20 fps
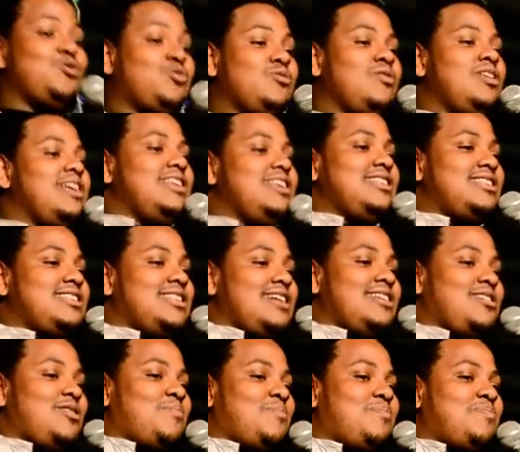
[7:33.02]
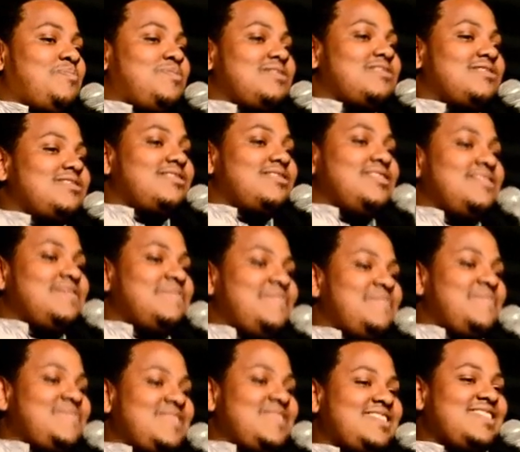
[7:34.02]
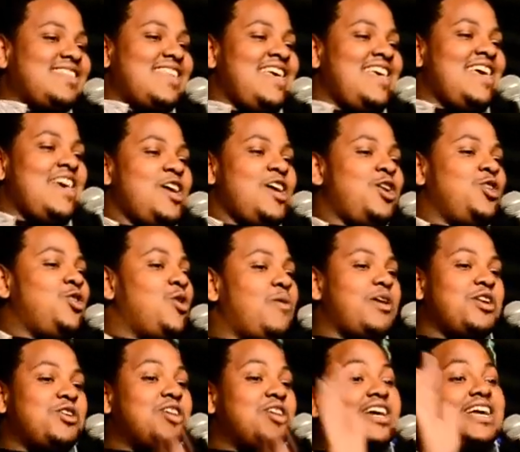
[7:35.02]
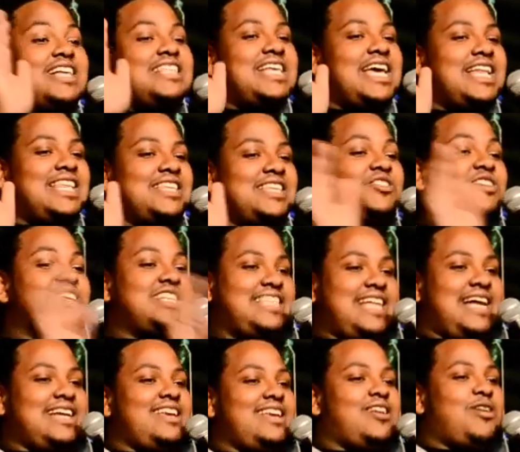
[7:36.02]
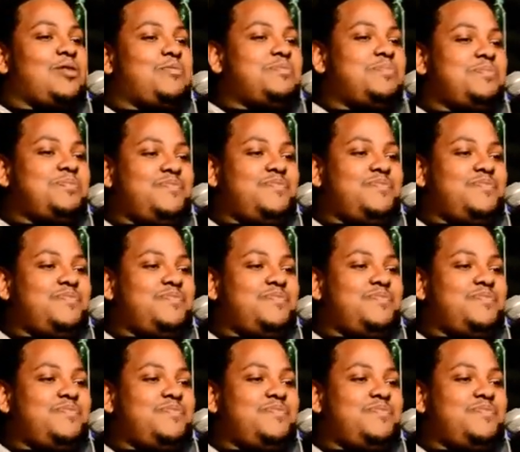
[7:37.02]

2 ladies stand up, please? You're not going to say anything, you're just standing up.